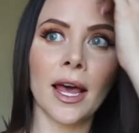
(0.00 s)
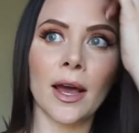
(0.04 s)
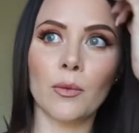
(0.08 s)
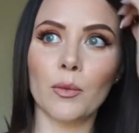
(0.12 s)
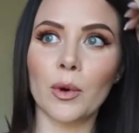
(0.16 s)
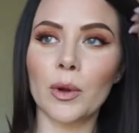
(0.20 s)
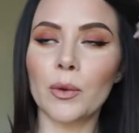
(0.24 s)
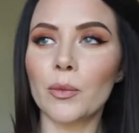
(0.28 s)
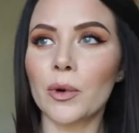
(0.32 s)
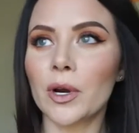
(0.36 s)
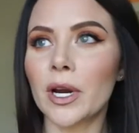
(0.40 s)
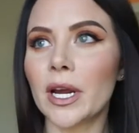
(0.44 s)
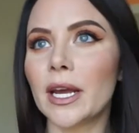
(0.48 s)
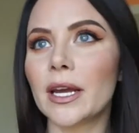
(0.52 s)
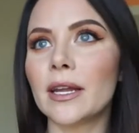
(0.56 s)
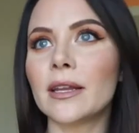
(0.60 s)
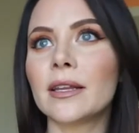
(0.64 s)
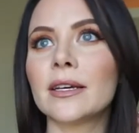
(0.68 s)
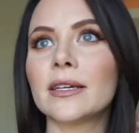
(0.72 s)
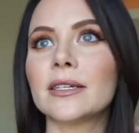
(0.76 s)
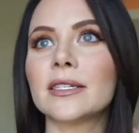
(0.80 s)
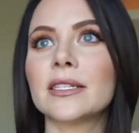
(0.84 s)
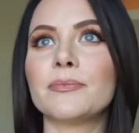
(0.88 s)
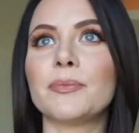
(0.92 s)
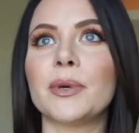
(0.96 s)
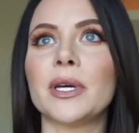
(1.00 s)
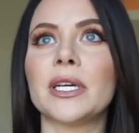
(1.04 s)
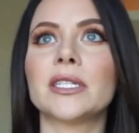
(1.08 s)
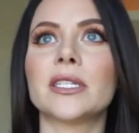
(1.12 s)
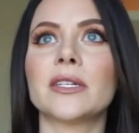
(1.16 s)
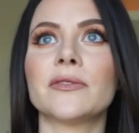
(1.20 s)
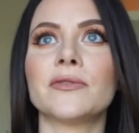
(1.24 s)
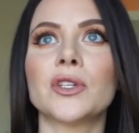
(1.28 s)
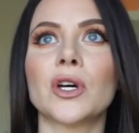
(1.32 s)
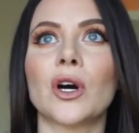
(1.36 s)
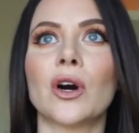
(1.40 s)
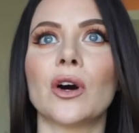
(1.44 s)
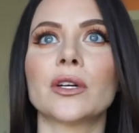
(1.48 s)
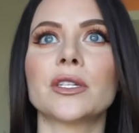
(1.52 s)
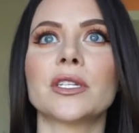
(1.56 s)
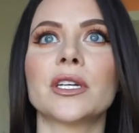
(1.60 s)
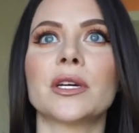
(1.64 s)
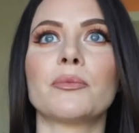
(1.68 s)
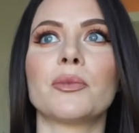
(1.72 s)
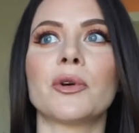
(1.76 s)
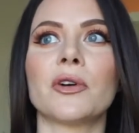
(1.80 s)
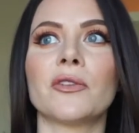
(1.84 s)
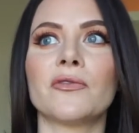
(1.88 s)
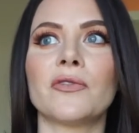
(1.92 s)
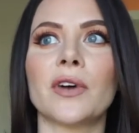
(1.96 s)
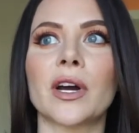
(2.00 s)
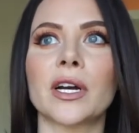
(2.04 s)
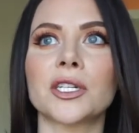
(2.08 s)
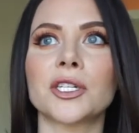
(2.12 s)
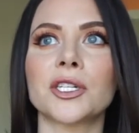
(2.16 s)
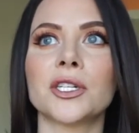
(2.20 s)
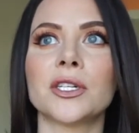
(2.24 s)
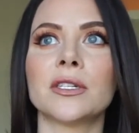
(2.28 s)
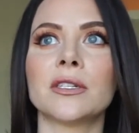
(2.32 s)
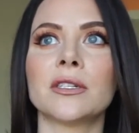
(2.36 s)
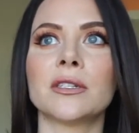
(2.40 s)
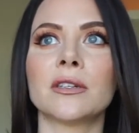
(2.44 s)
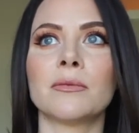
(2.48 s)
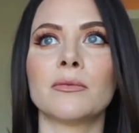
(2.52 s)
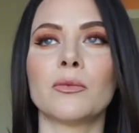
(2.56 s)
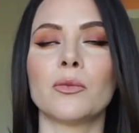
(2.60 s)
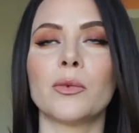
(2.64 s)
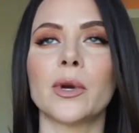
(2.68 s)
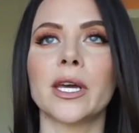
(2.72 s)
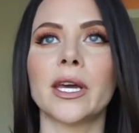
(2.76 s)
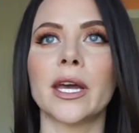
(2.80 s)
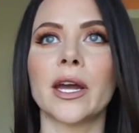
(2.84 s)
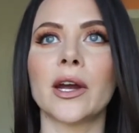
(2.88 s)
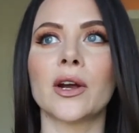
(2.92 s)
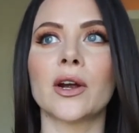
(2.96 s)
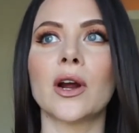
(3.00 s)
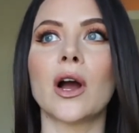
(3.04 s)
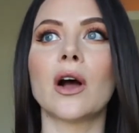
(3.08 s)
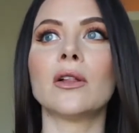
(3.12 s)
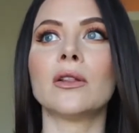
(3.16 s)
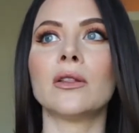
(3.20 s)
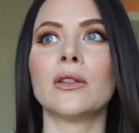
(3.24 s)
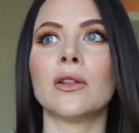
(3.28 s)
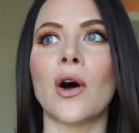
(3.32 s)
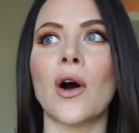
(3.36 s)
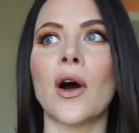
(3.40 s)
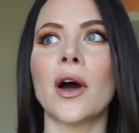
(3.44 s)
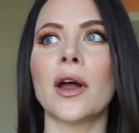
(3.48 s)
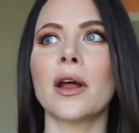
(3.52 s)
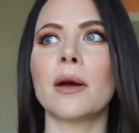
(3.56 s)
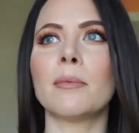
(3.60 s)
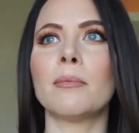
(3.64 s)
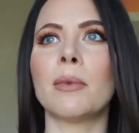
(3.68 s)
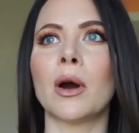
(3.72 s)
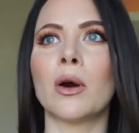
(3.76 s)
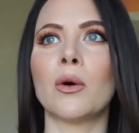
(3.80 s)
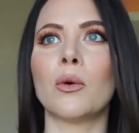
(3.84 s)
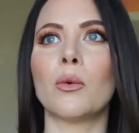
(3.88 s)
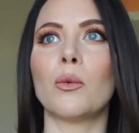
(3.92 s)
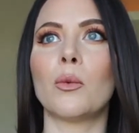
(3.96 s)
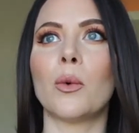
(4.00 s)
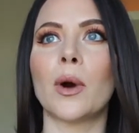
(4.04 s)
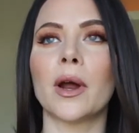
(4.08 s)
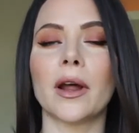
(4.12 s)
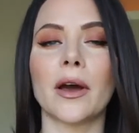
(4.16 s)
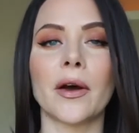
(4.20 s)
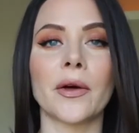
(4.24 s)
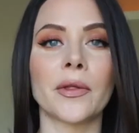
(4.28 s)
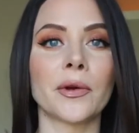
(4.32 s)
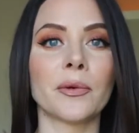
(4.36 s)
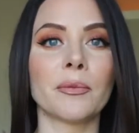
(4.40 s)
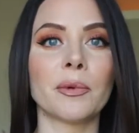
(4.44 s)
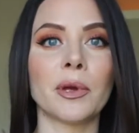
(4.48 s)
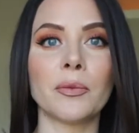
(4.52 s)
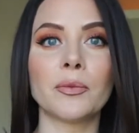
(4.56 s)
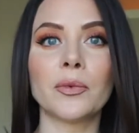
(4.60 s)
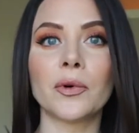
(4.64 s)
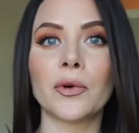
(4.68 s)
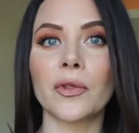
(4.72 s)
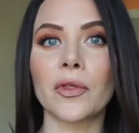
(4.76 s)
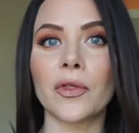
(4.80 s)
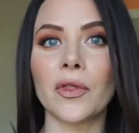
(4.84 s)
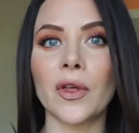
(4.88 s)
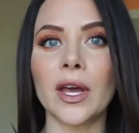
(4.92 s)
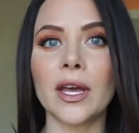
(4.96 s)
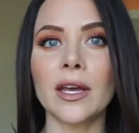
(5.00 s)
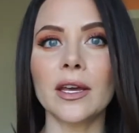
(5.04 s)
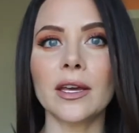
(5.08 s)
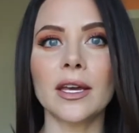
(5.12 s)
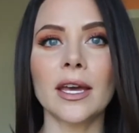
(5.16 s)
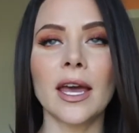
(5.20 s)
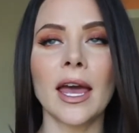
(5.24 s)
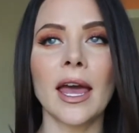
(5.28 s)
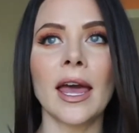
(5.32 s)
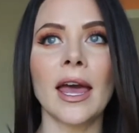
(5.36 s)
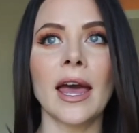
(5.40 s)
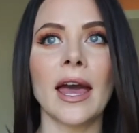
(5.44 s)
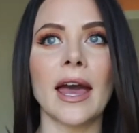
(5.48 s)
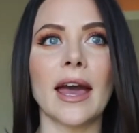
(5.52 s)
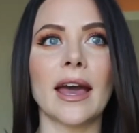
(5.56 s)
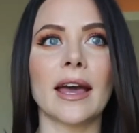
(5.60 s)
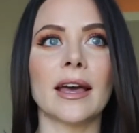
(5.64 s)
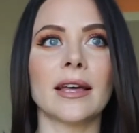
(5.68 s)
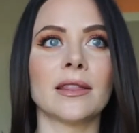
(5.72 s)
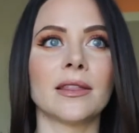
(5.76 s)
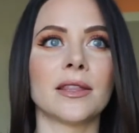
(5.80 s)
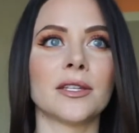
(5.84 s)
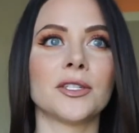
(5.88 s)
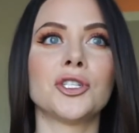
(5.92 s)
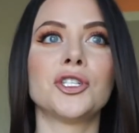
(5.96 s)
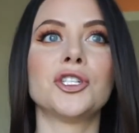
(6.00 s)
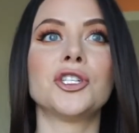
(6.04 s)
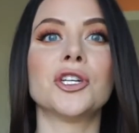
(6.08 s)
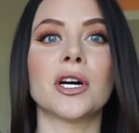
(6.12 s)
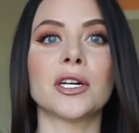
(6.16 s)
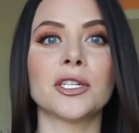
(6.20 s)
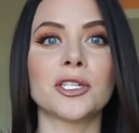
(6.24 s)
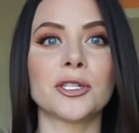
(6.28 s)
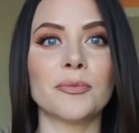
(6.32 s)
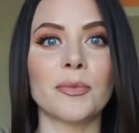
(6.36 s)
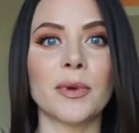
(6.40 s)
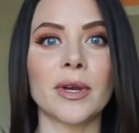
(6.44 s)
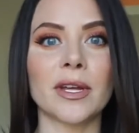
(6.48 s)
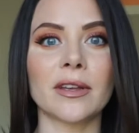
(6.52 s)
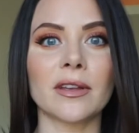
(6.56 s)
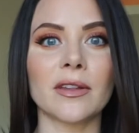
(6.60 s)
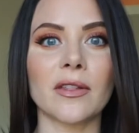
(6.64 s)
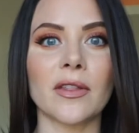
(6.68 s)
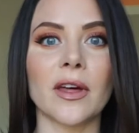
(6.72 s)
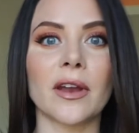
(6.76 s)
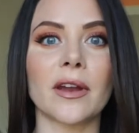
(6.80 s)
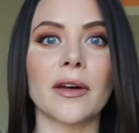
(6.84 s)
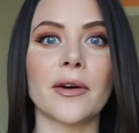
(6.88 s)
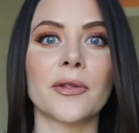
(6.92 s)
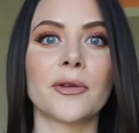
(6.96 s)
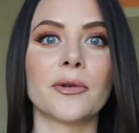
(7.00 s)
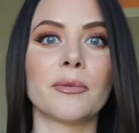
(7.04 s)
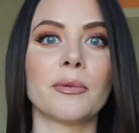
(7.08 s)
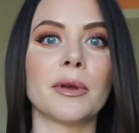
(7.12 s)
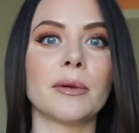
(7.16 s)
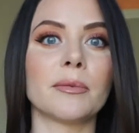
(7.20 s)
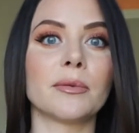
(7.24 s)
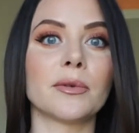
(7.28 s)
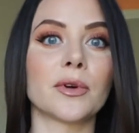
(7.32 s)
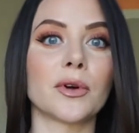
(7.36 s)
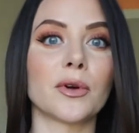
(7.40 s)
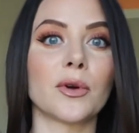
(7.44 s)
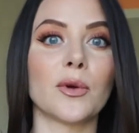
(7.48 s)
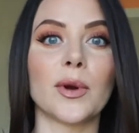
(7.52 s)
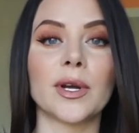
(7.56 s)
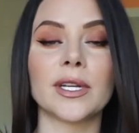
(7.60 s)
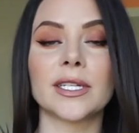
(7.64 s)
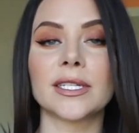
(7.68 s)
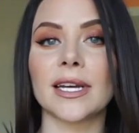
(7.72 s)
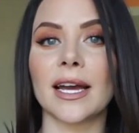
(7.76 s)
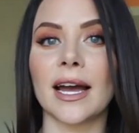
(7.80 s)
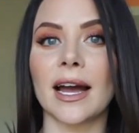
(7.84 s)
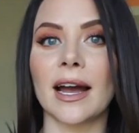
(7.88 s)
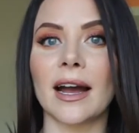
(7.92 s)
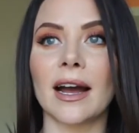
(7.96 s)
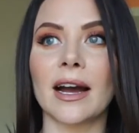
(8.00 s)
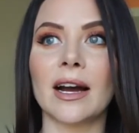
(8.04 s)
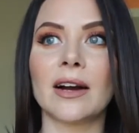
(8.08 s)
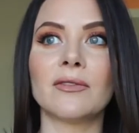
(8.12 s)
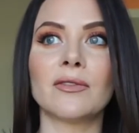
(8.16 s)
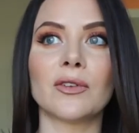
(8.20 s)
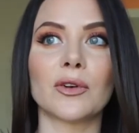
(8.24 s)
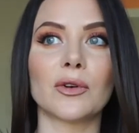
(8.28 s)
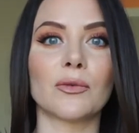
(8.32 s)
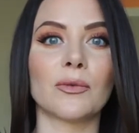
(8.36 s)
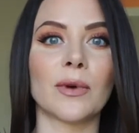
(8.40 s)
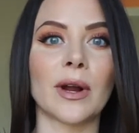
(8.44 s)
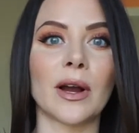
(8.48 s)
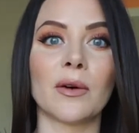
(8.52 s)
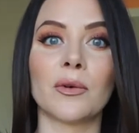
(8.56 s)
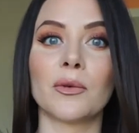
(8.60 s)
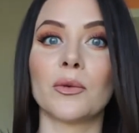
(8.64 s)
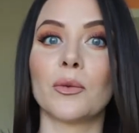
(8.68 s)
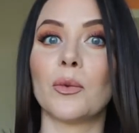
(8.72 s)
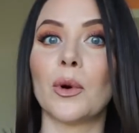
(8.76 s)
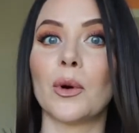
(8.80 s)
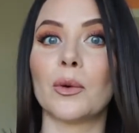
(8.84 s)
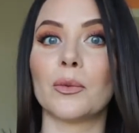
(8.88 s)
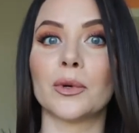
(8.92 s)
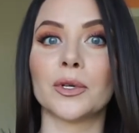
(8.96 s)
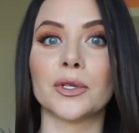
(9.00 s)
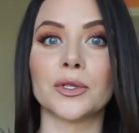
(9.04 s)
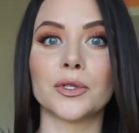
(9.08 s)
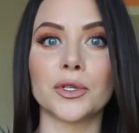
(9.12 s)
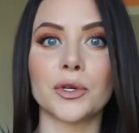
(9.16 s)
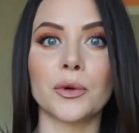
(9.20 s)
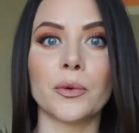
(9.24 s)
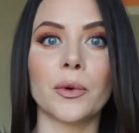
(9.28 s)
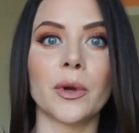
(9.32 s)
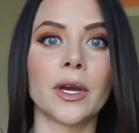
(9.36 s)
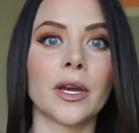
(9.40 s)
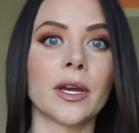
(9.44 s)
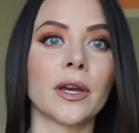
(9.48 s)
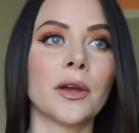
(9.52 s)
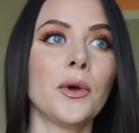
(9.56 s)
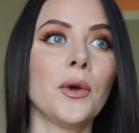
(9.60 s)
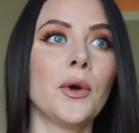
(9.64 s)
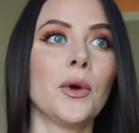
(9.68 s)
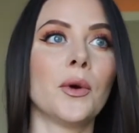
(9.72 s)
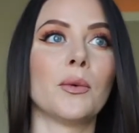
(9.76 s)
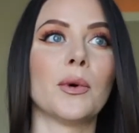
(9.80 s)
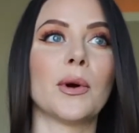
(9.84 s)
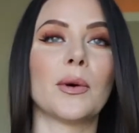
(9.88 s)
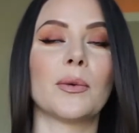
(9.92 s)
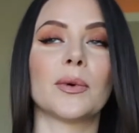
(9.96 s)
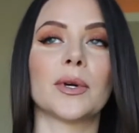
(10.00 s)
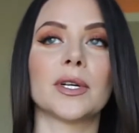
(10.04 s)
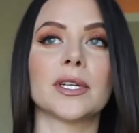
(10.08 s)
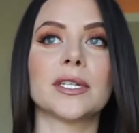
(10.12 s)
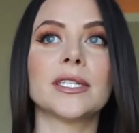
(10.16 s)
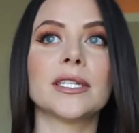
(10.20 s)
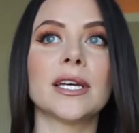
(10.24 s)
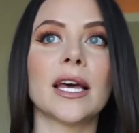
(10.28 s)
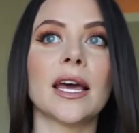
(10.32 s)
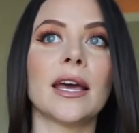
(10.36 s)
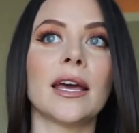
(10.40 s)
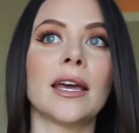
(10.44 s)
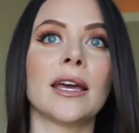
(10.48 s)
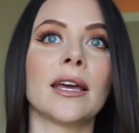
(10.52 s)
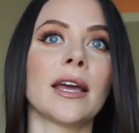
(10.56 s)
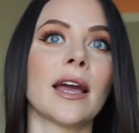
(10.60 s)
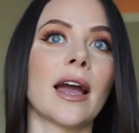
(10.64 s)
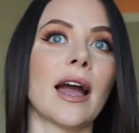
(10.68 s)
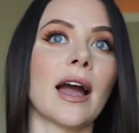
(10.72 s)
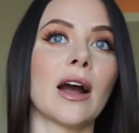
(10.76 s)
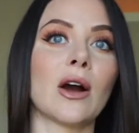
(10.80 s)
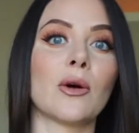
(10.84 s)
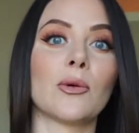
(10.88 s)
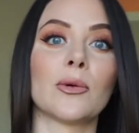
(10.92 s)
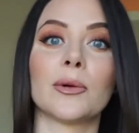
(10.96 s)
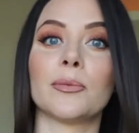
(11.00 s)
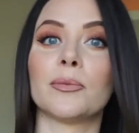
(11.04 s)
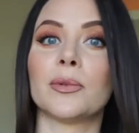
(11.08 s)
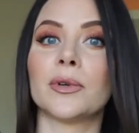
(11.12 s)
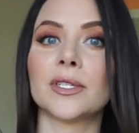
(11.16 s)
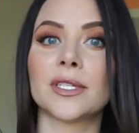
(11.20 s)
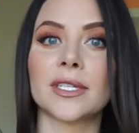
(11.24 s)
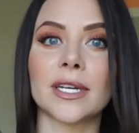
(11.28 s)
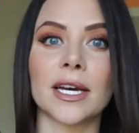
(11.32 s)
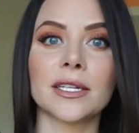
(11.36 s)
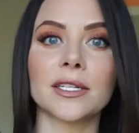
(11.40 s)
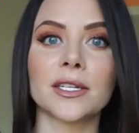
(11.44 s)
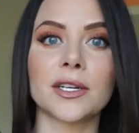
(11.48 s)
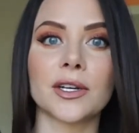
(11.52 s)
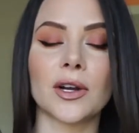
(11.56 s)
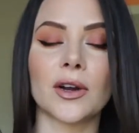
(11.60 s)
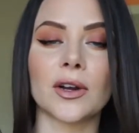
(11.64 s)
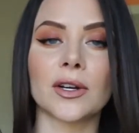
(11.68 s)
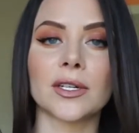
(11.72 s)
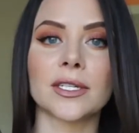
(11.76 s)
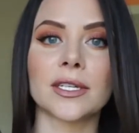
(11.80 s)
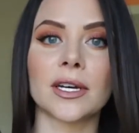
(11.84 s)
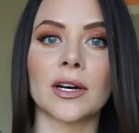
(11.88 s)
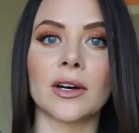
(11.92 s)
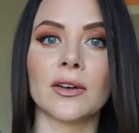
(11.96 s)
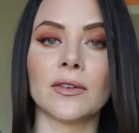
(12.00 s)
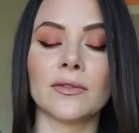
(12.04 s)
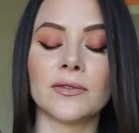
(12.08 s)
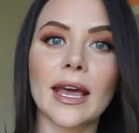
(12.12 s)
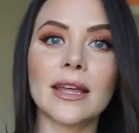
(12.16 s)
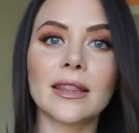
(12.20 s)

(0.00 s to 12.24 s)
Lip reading: When we're in a space of toxic perfectionism, we care a lot about what other people think and the judgment that other people are going to have around what we're doing, what we're saying, how we're presenting ourselves.